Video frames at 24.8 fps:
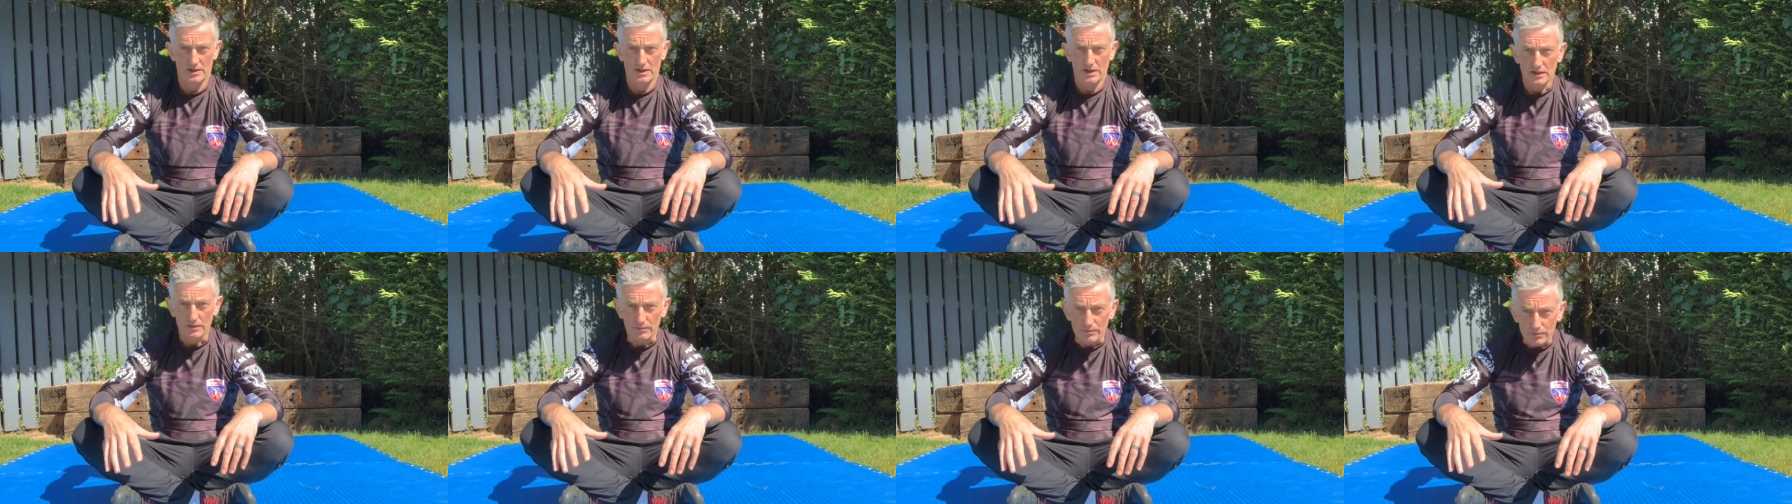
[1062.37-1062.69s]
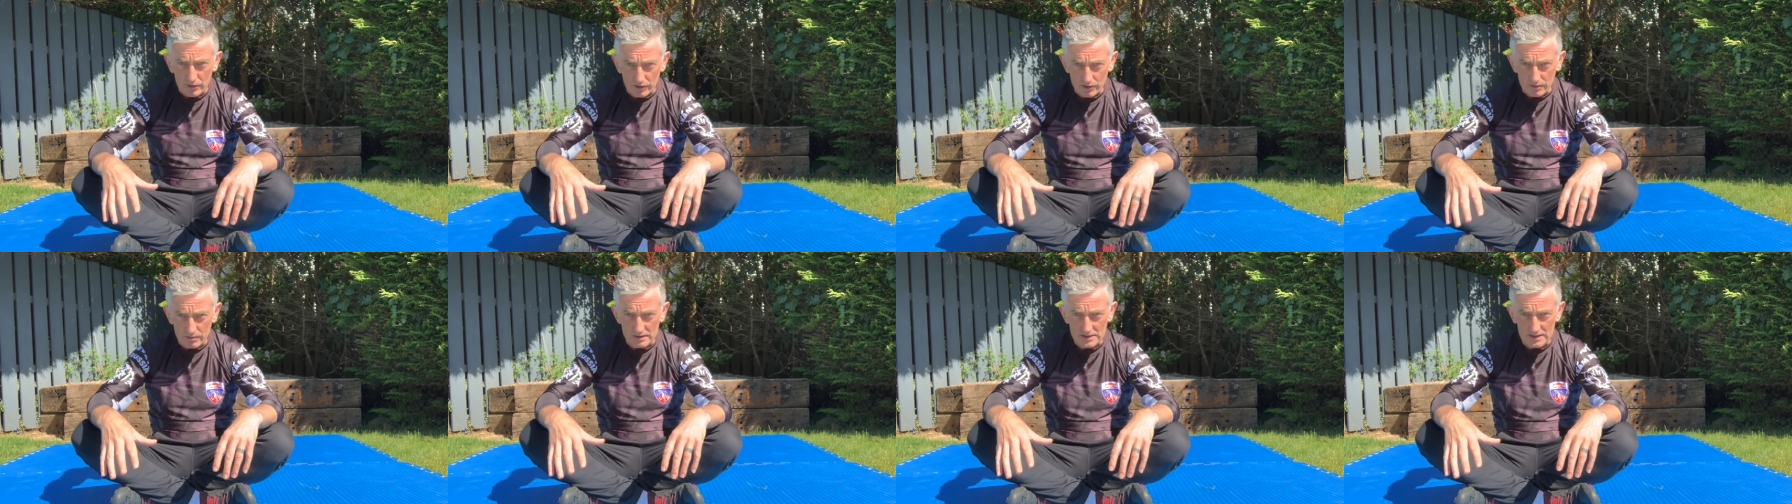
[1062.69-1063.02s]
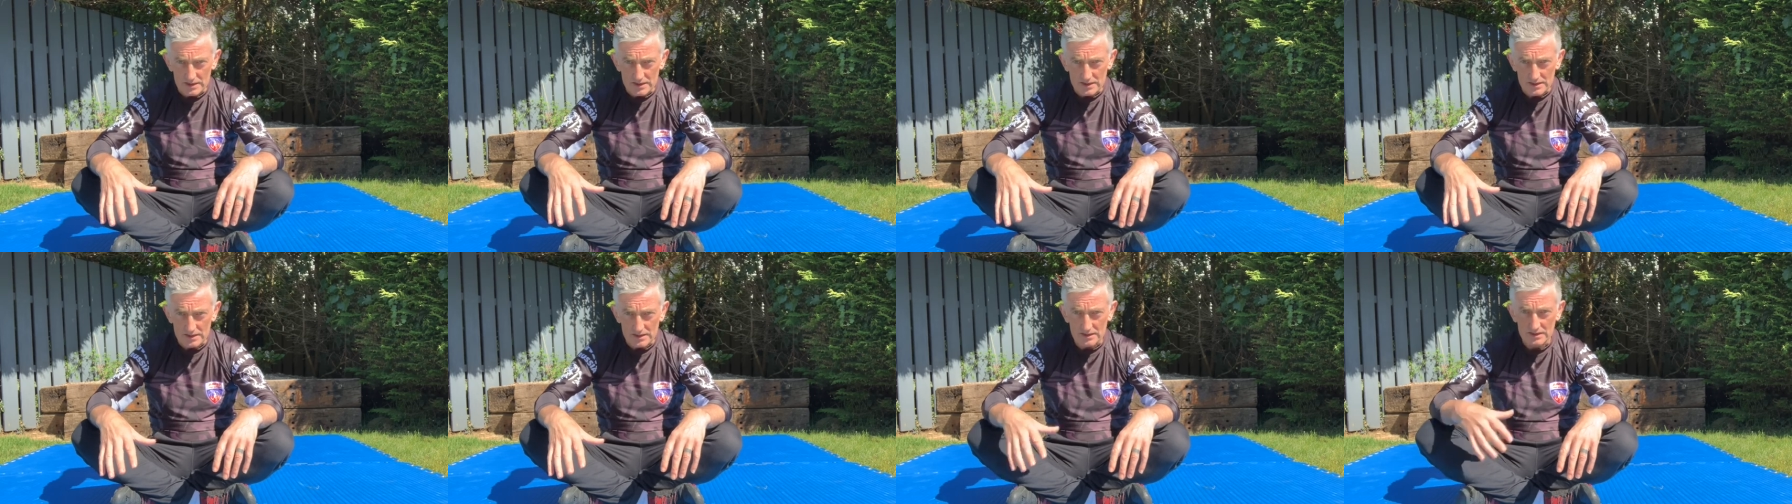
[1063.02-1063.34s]
in poor
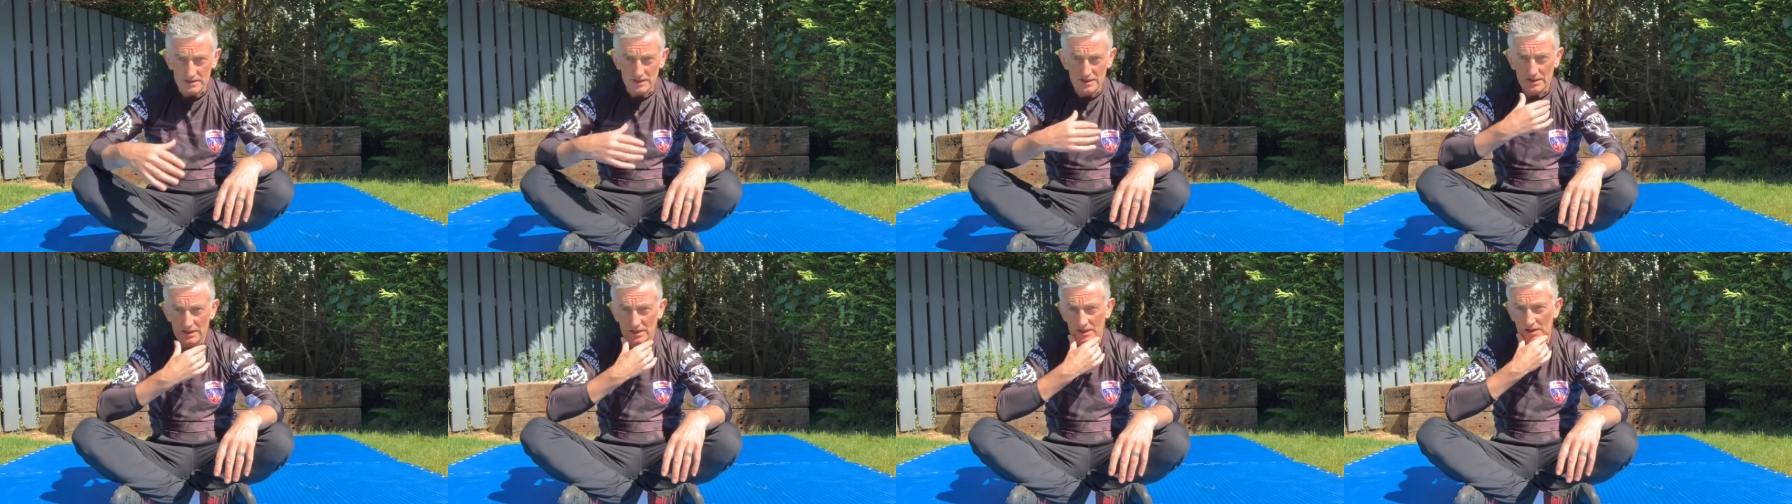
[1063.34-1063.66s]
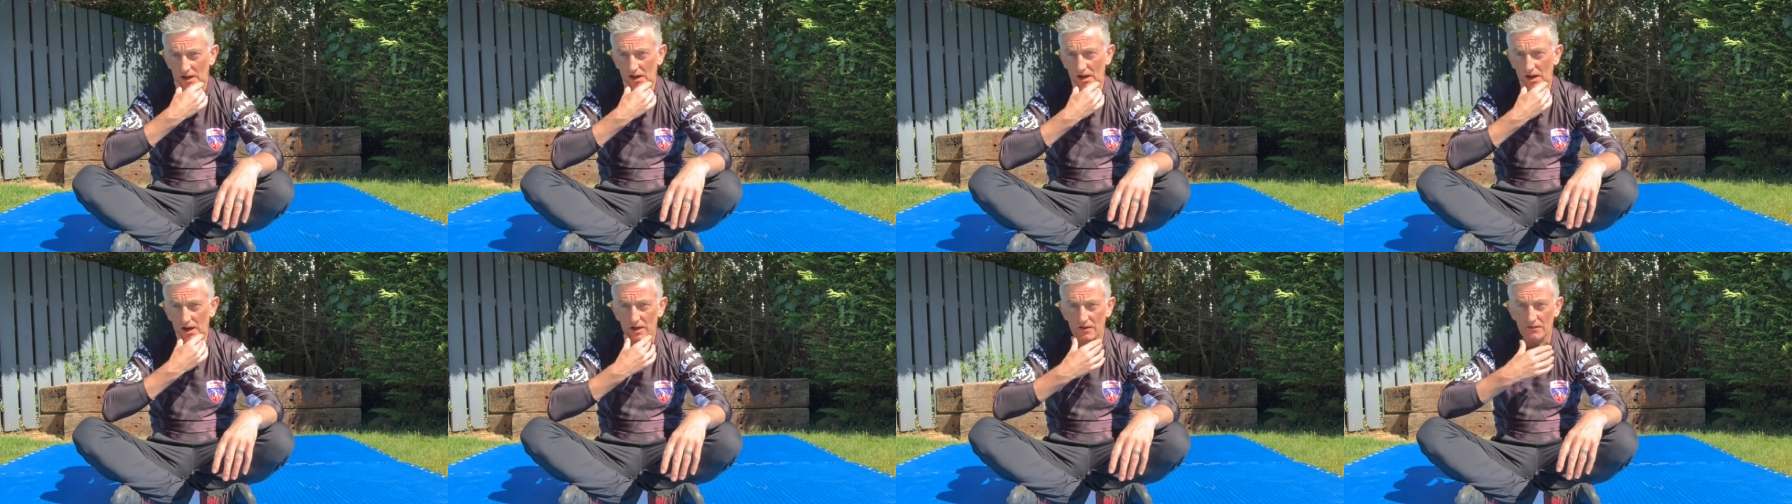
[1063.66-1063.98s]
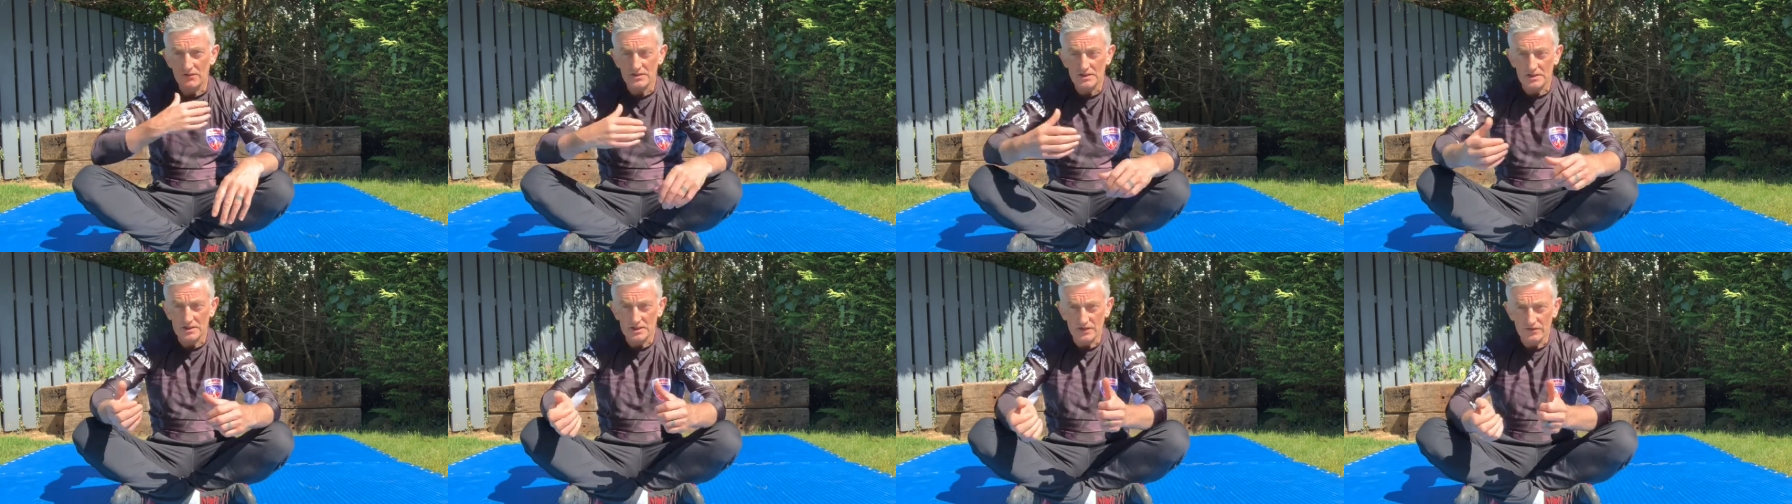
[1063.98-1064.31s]
positions.
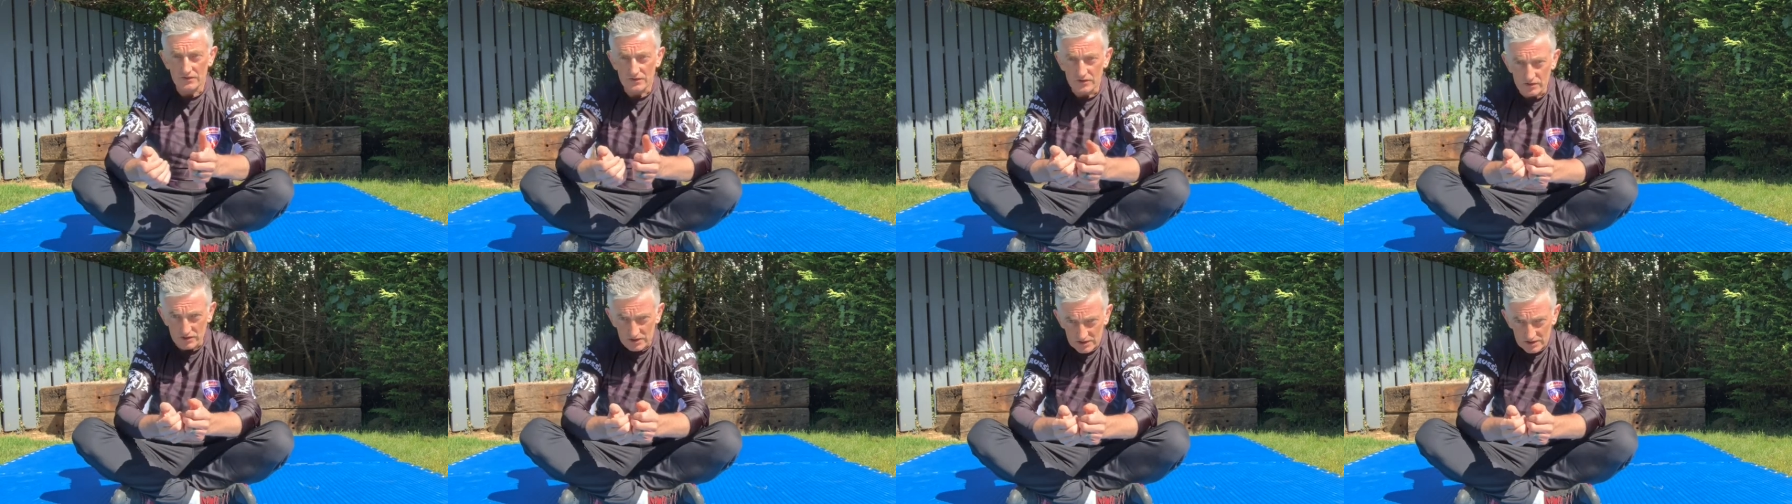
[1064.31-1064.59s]
Obviously, if you're